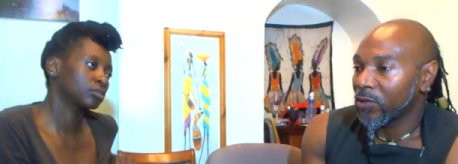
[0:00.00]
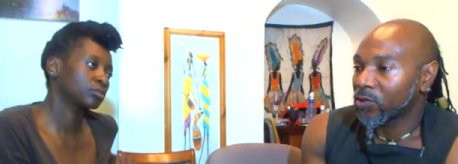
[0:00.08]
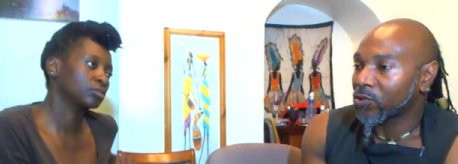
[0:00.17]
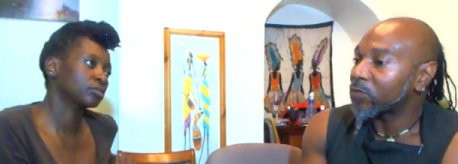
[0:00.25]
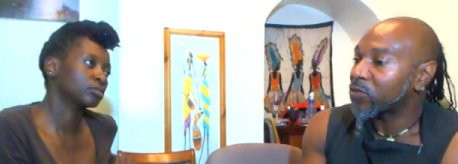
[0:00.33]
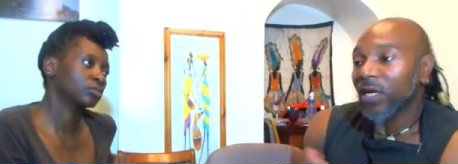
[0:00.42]

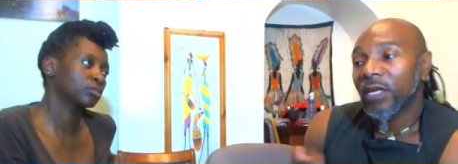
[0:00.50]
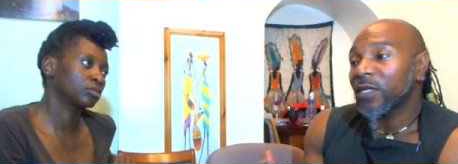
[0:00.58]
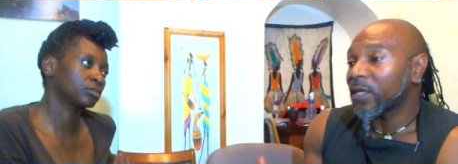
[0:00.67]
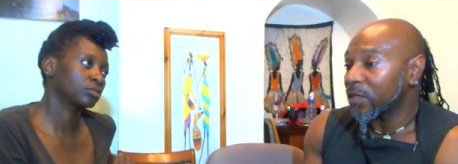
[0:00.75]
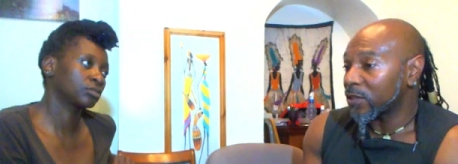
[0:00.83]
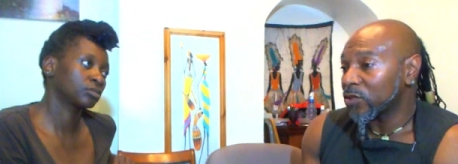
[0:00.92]
Speaker 1: So I'm
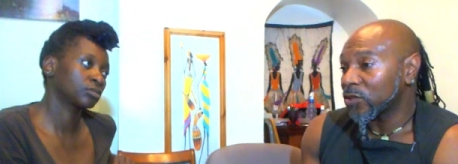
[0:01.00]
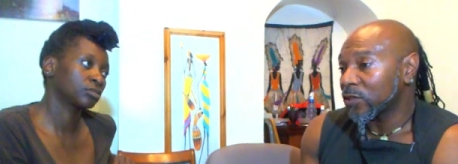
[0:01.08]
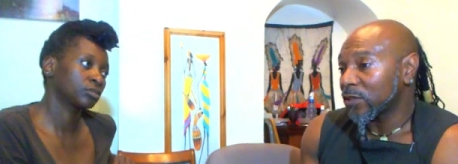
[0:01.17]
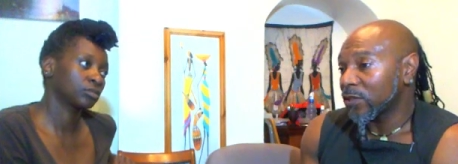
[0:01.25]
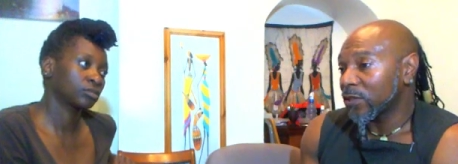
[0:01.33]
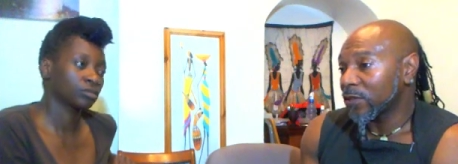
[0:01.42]
saying
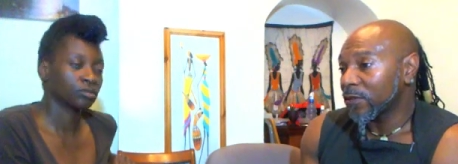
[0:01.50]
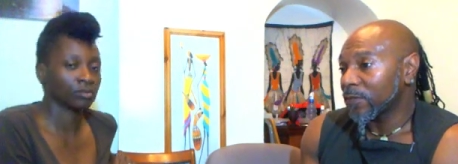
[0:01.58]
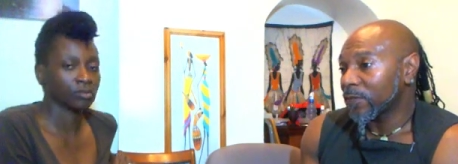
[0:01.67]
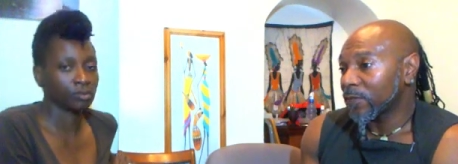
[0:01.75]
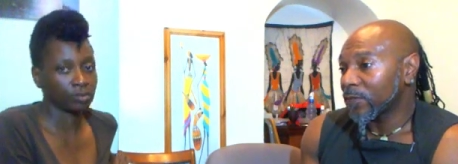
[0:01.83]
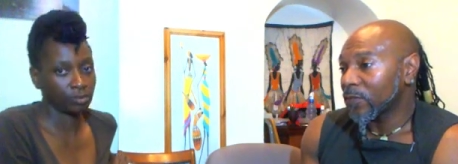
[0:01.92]
is,
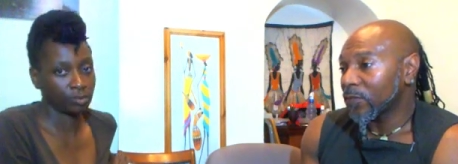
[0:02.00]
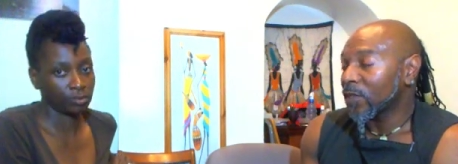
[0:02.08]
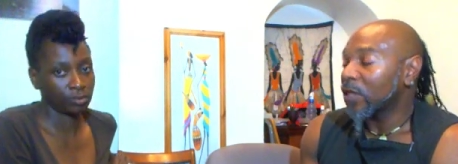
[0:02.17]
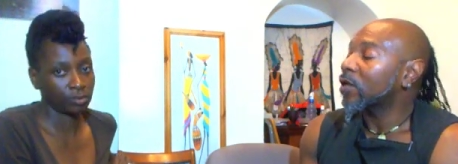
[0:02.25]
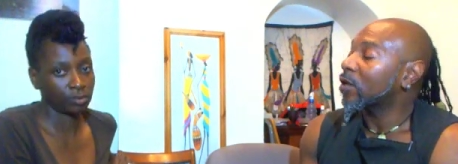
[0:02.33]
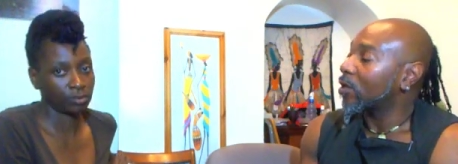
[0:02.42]

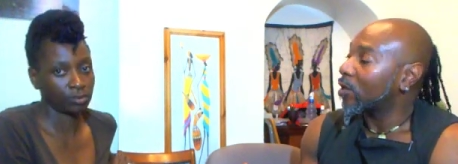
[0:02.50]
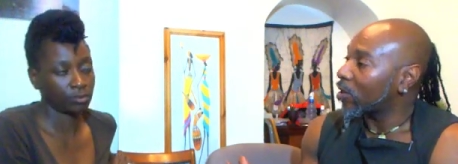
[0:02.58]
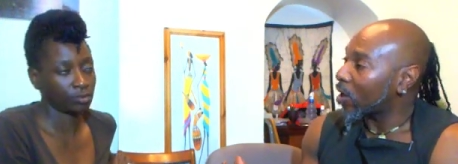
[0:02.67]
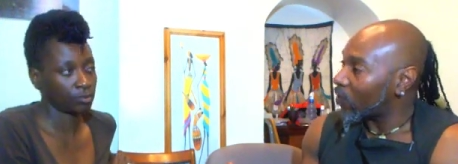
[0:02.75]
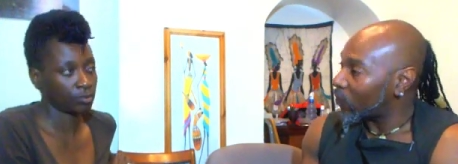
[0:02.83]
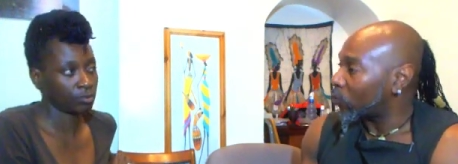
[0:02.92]

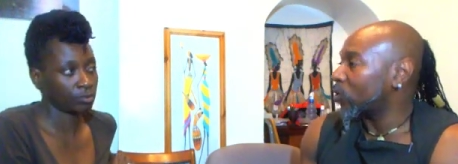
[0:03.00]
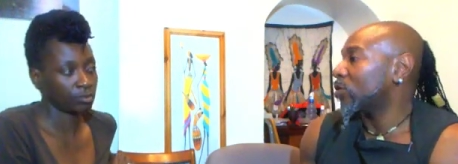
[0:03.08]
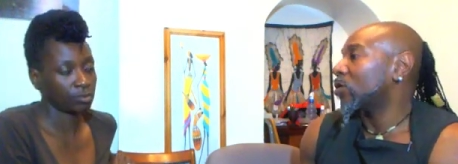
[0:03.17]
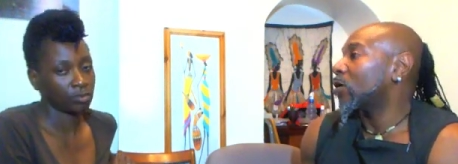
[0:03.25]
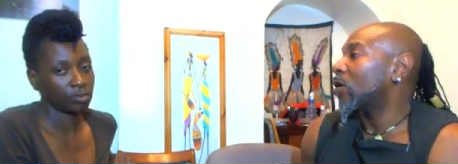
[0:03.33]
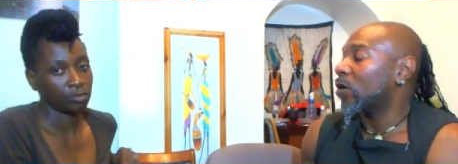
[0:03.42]
love what
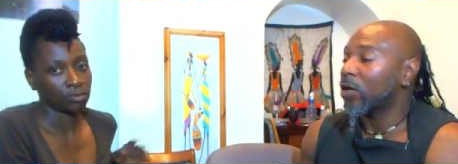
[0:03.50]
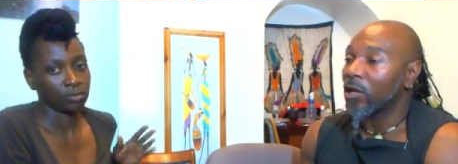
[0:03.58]
you got.